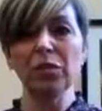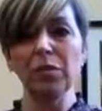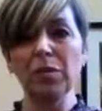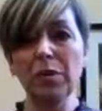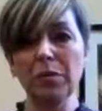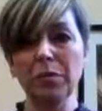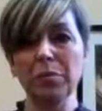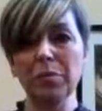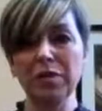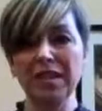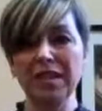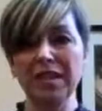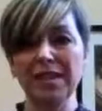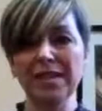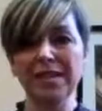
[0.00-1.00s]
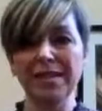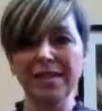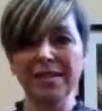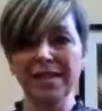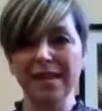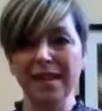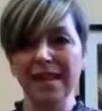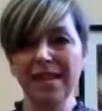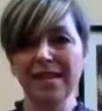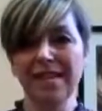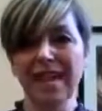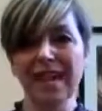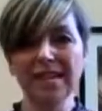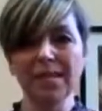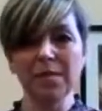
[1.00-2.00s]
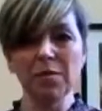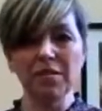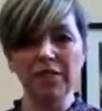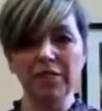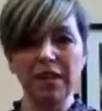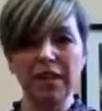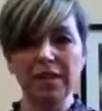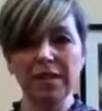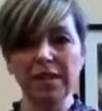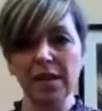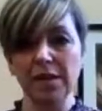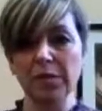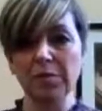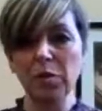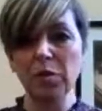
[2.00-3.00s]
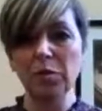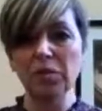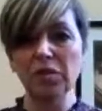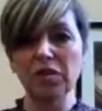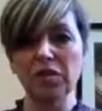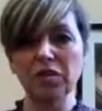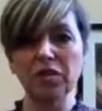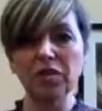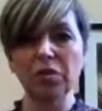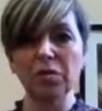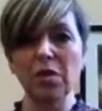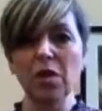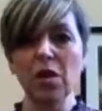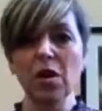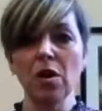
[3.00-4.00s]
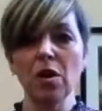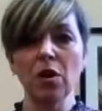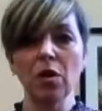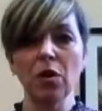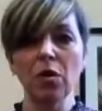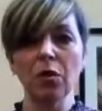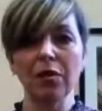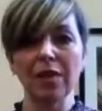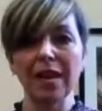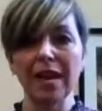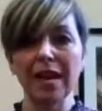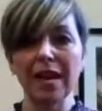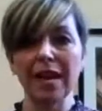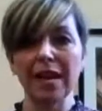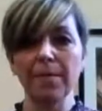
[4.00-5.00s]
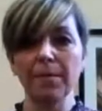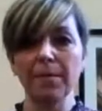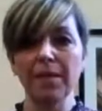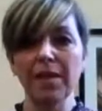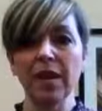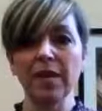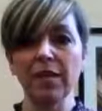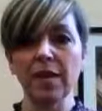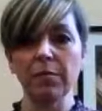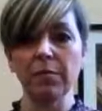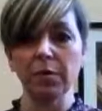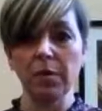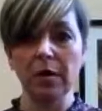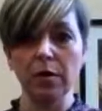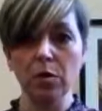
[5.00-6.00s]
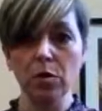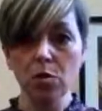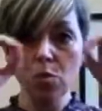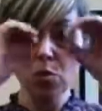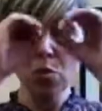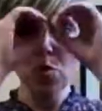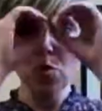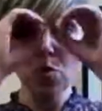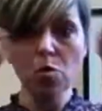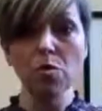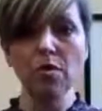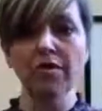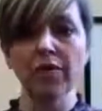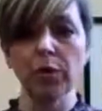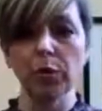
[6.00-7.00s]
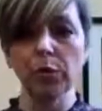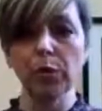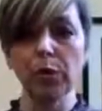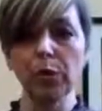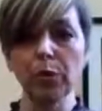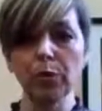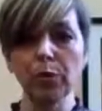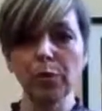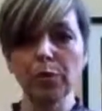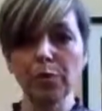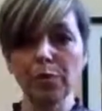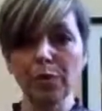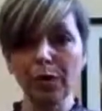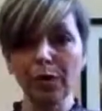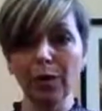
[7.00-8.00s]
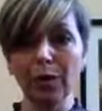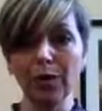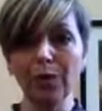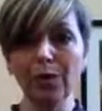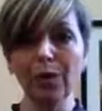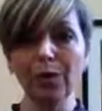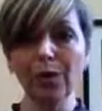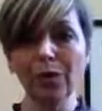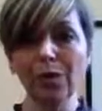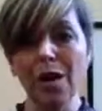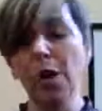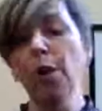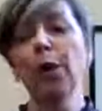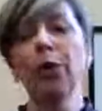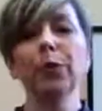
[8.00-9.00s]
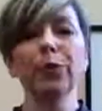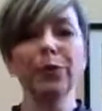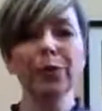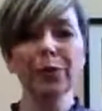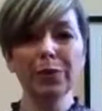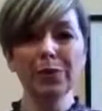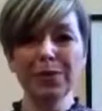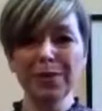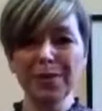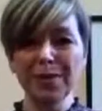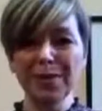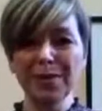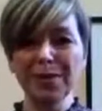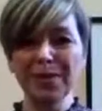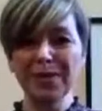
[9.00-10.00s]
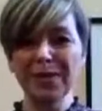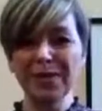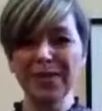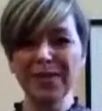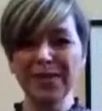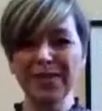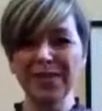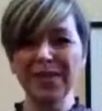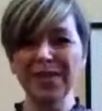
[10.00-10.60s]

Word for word: you buddies? That's what friends are supposed to do. Oh yeah. And then we went, ooh, ooh, ooh.